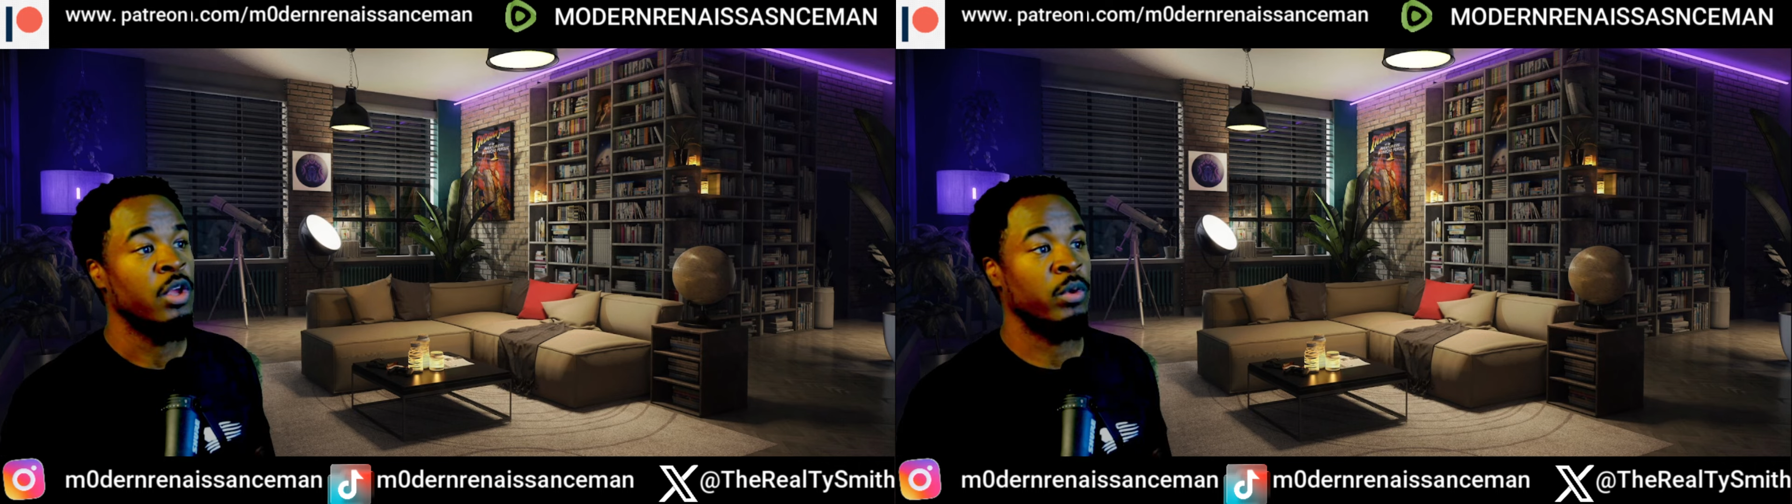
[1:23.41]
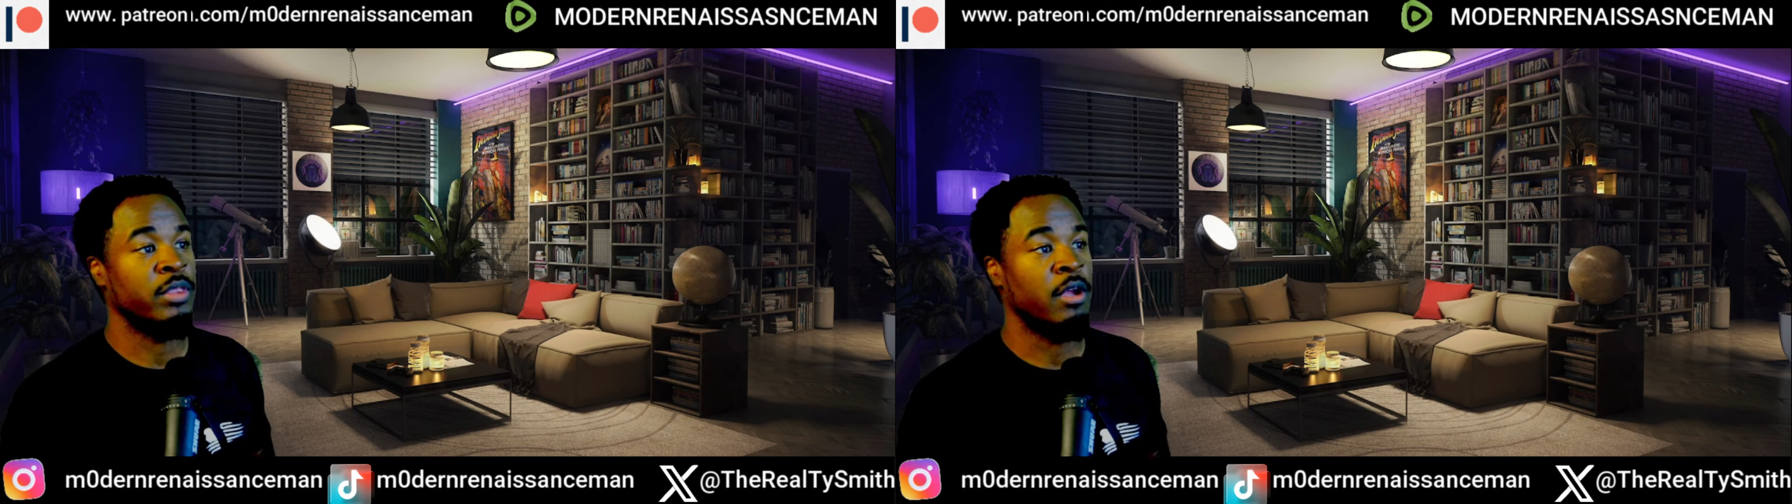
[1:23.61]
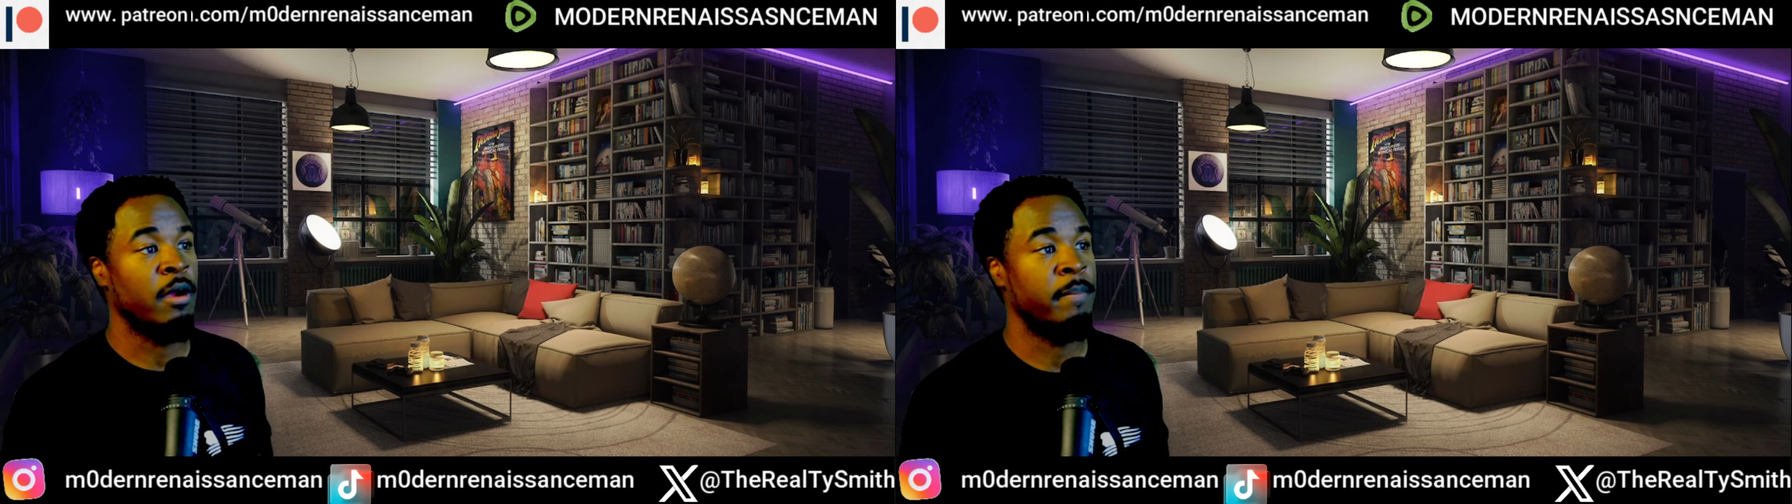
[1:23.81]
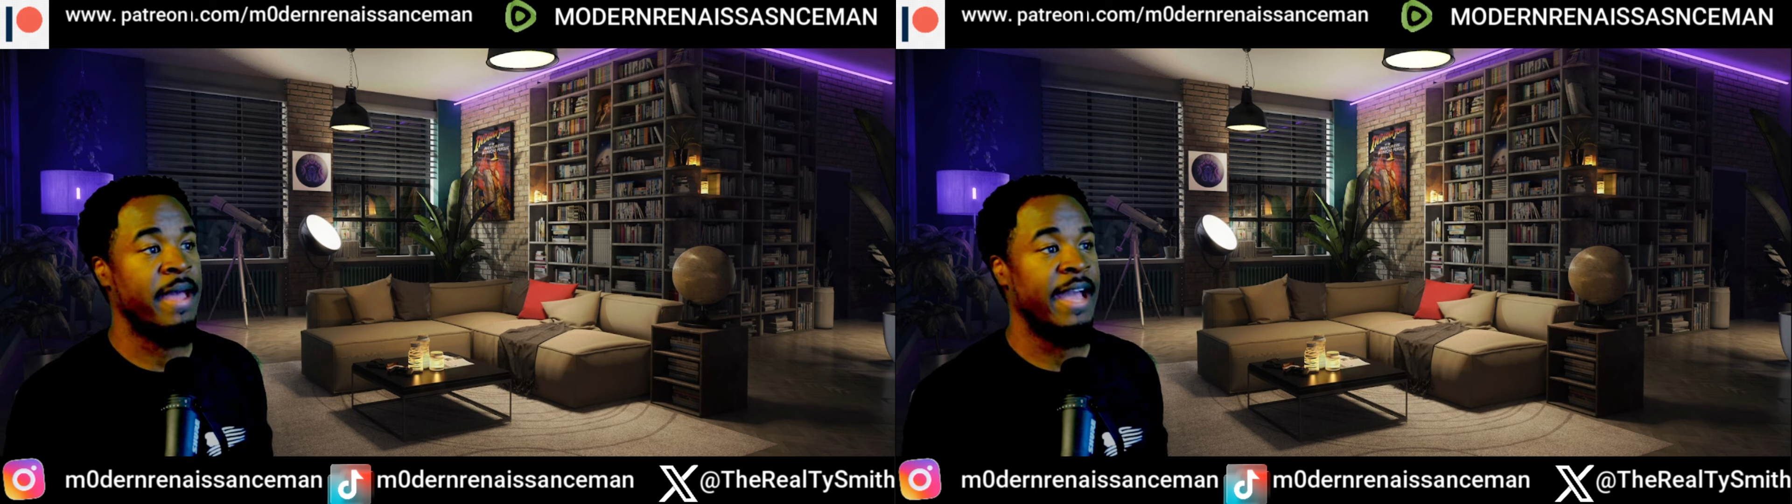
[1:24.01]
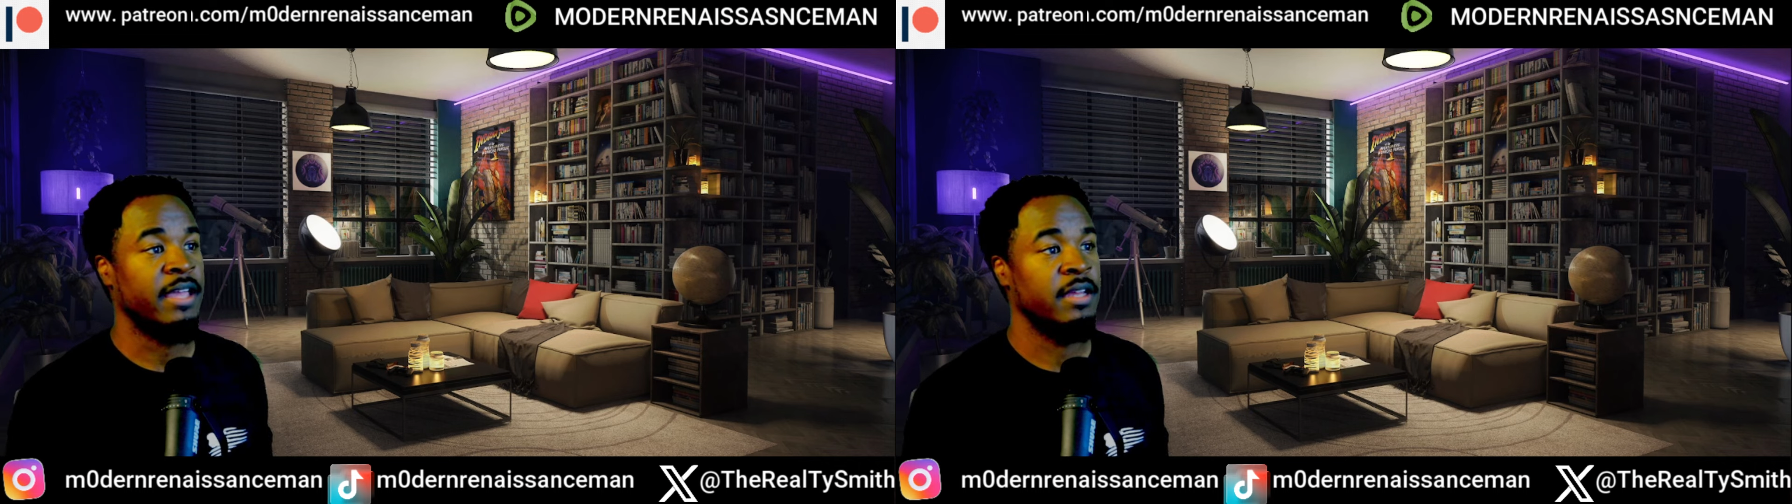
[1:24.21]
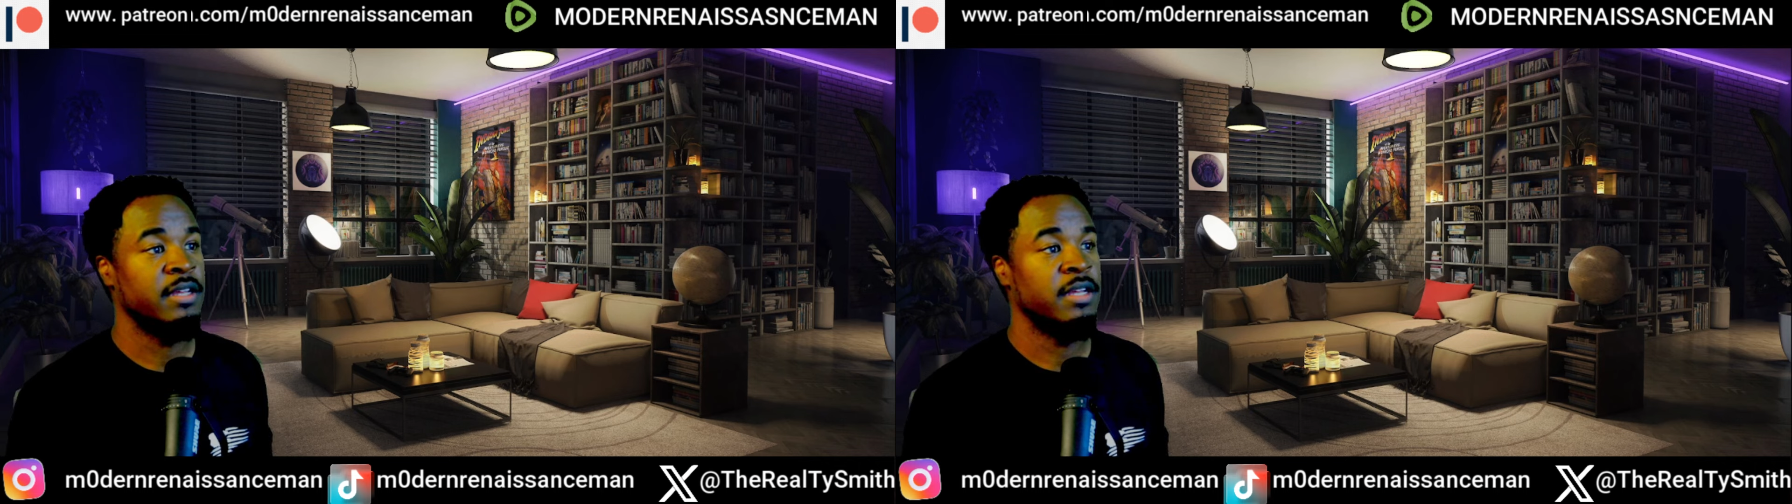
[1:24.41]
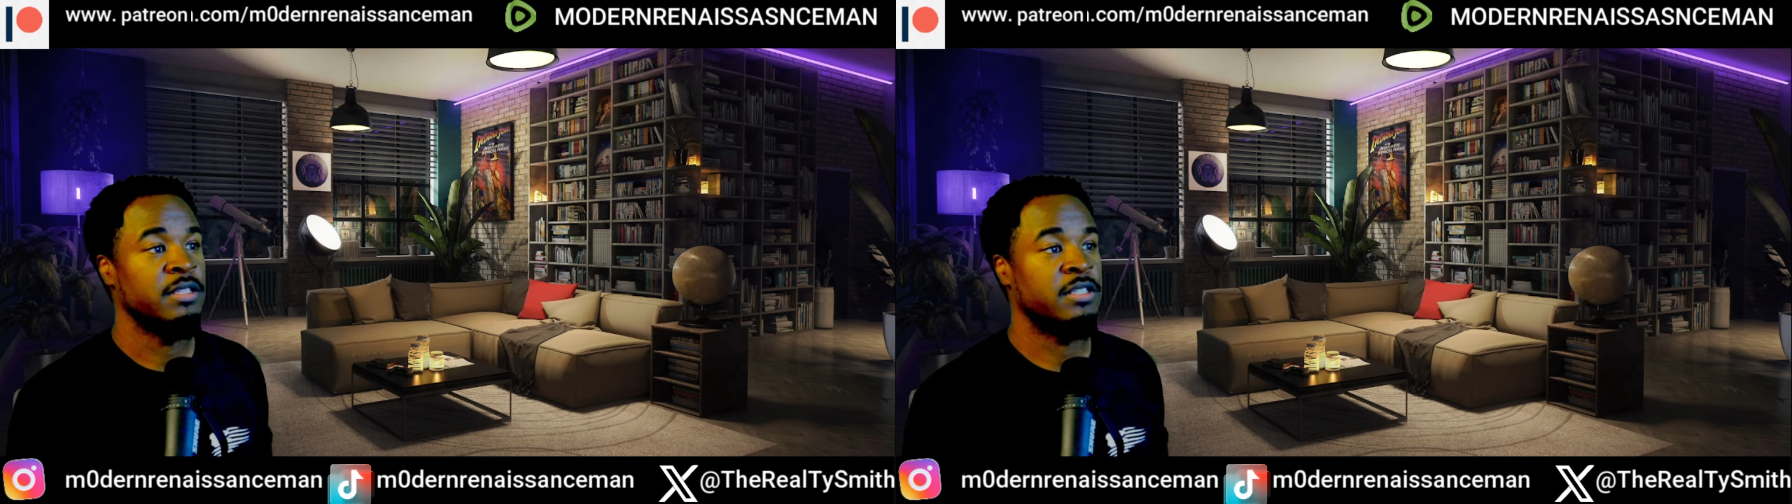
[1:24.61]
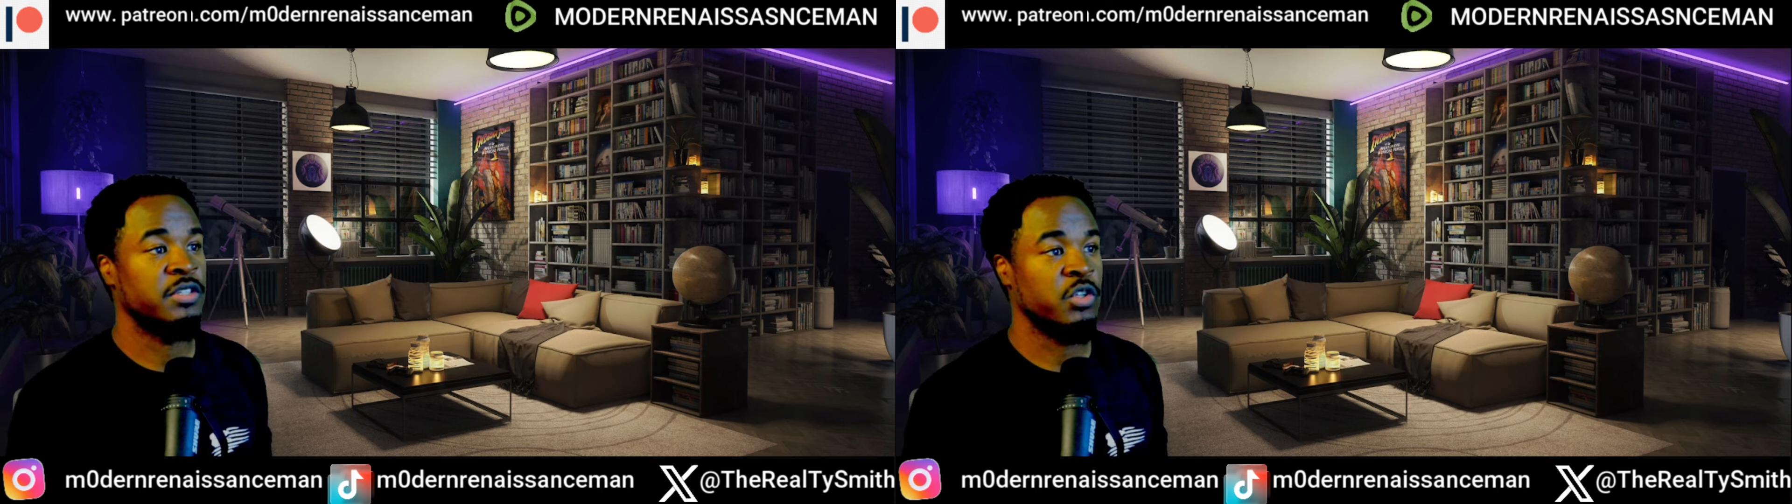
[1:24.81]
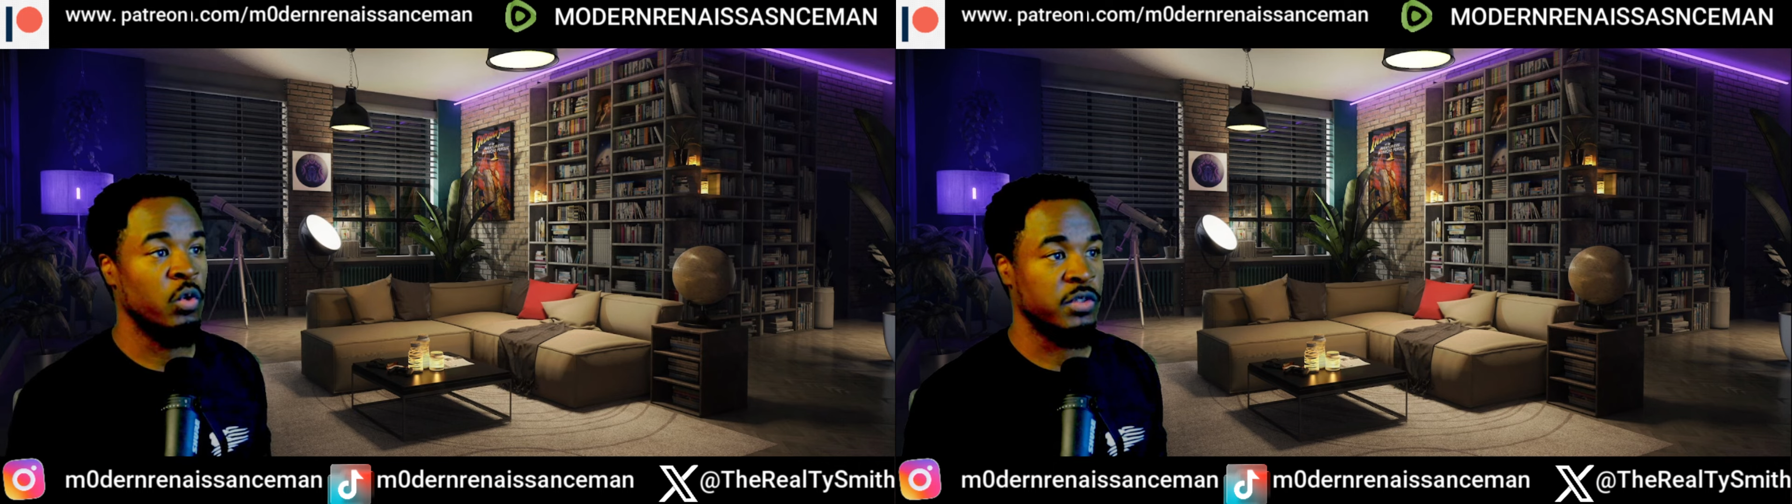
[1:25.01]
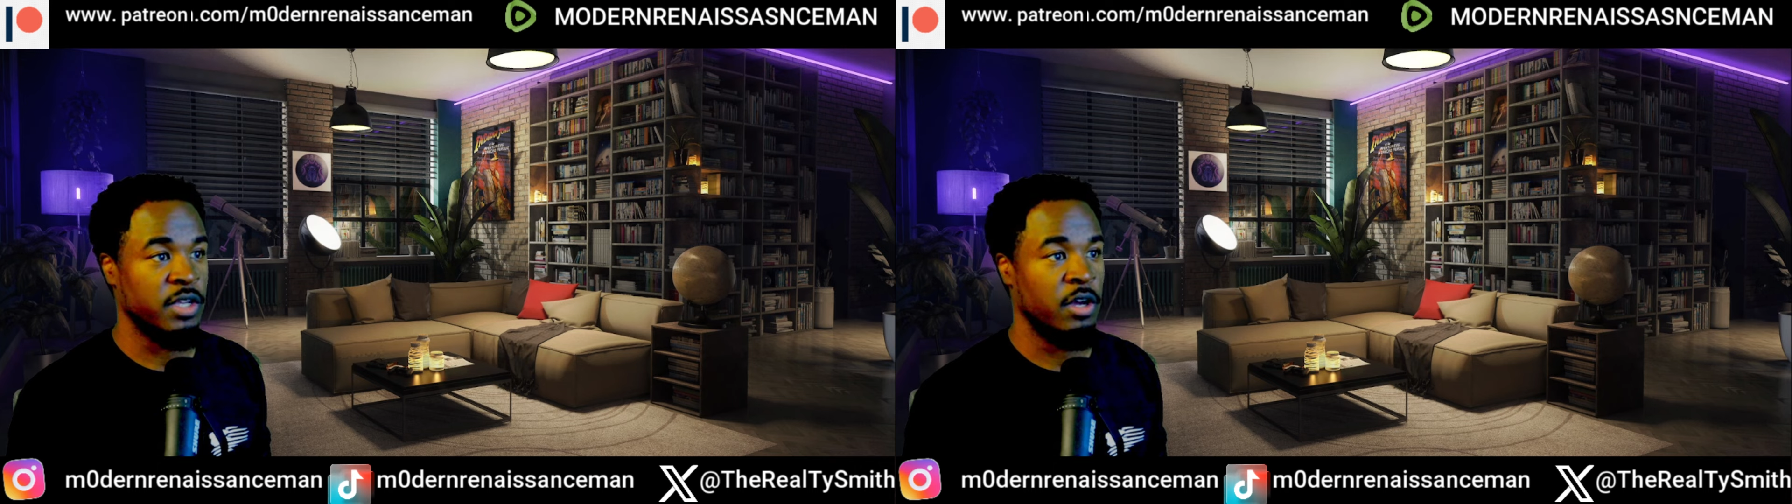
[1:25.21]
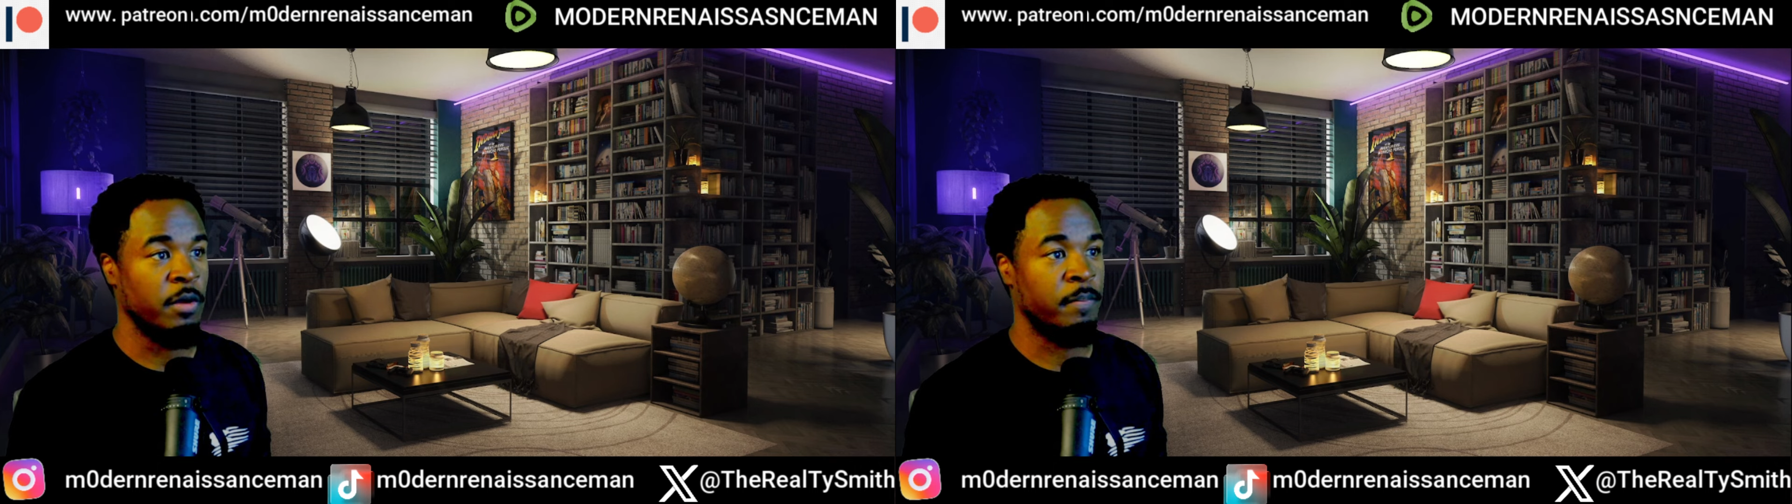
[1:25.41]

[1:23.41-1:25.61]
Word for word: with our back to school song.